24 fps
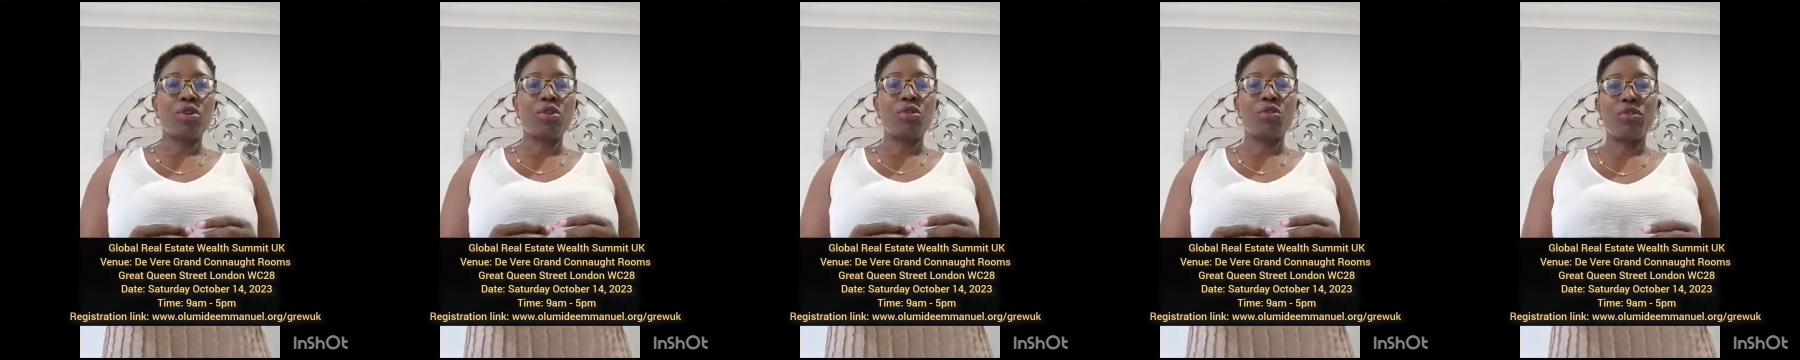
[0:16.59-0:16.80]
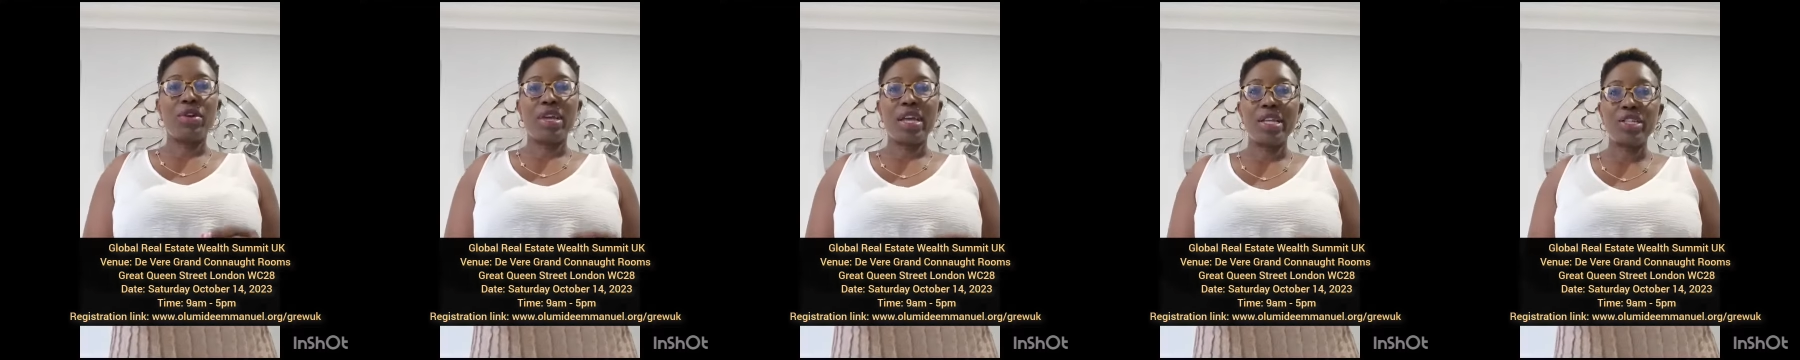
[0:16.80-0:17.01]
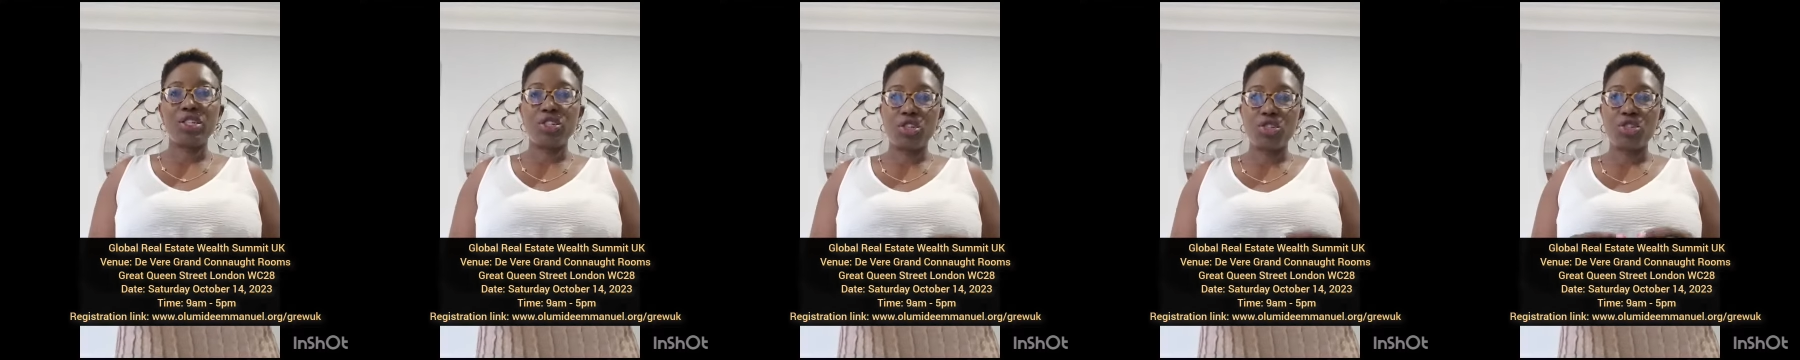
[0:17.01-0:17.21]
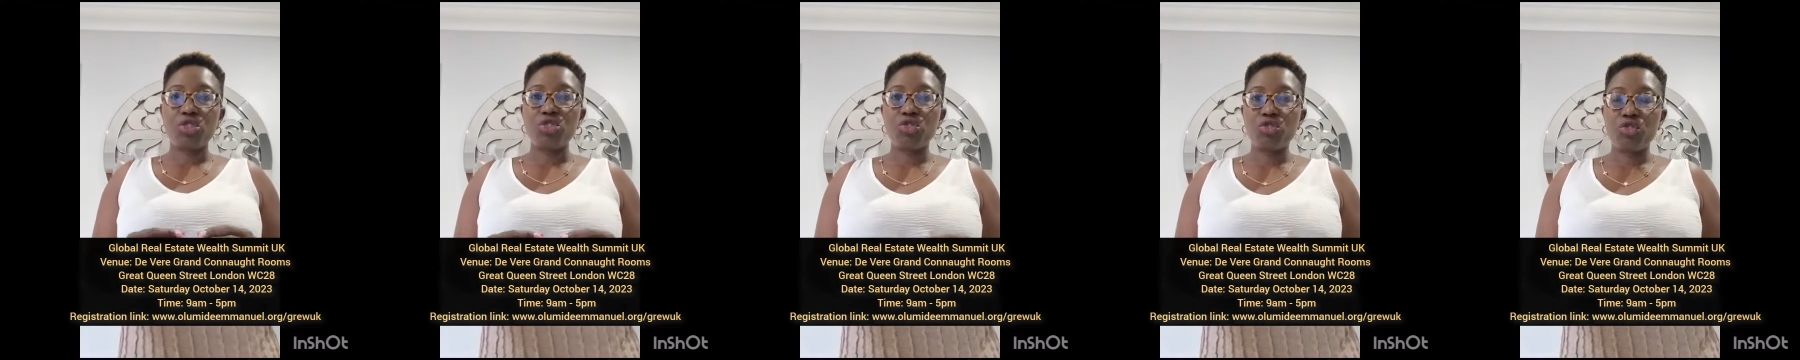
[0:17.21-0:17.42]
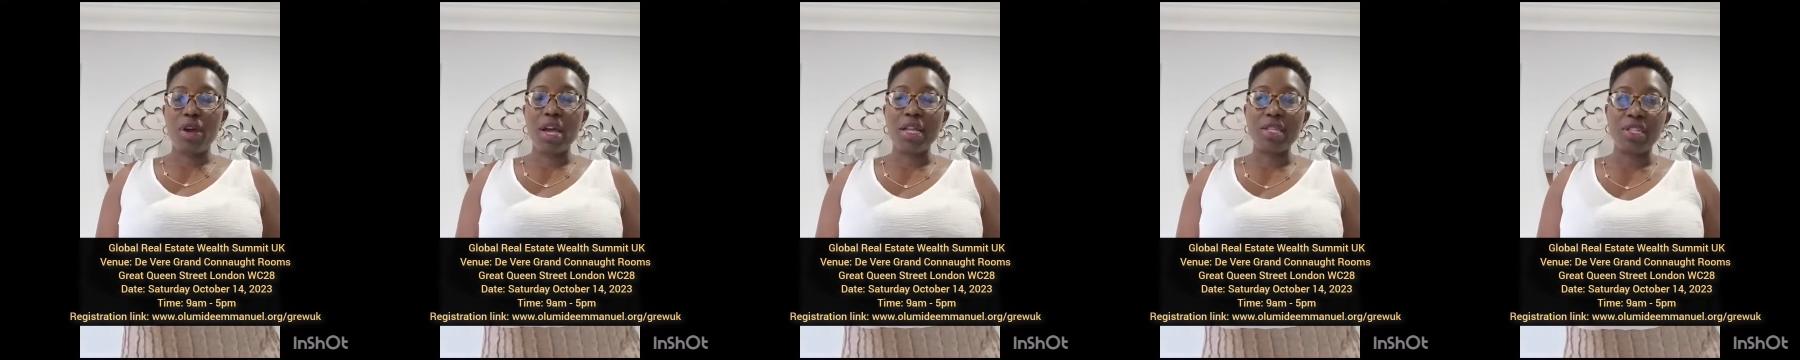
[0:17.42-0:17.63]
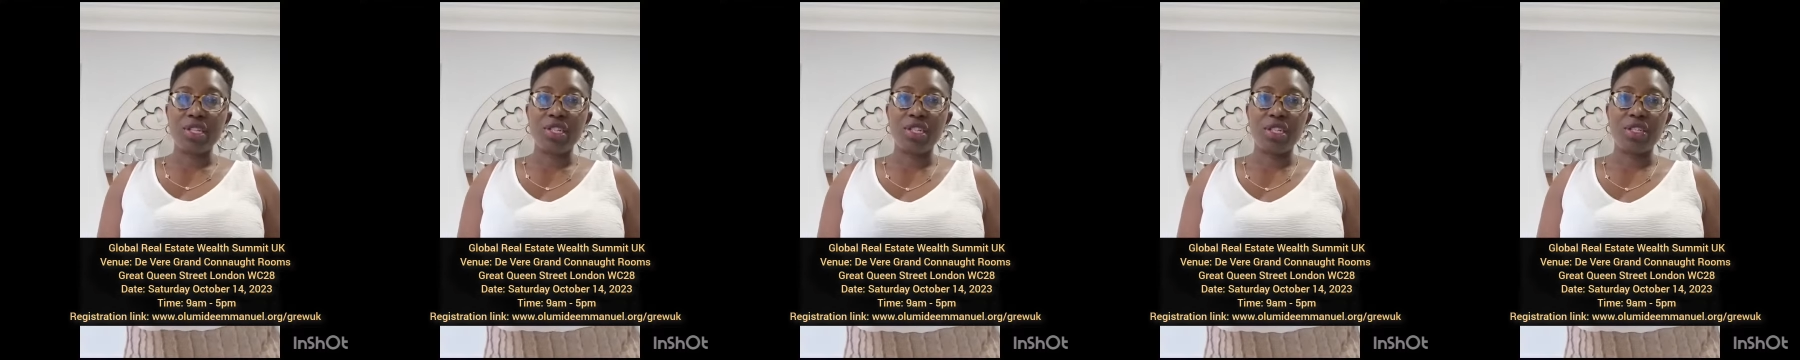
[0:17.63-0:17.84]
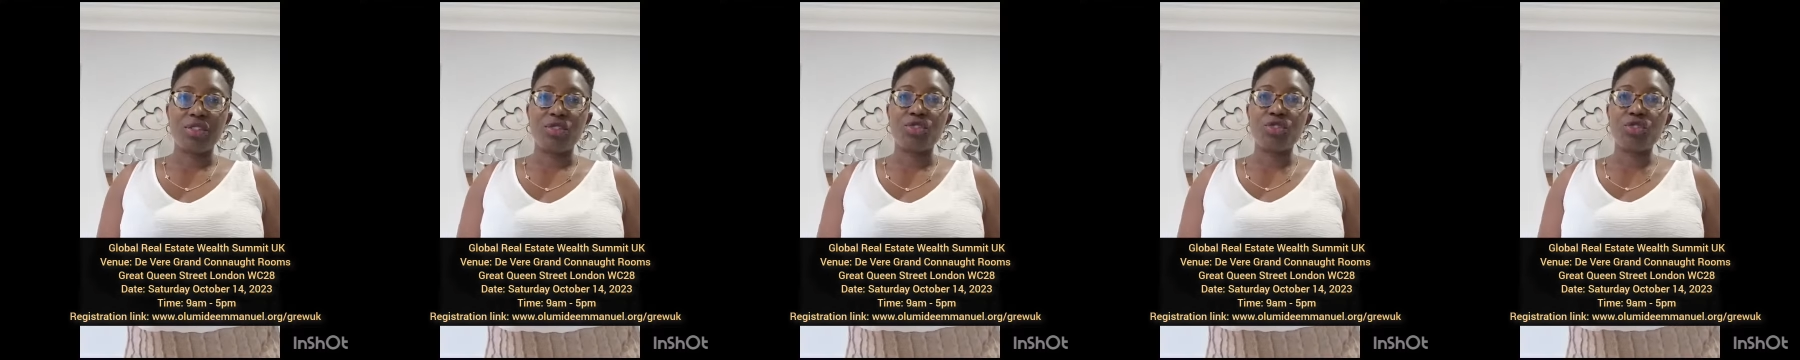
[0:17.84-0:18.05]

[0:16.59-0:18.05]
creation strategies,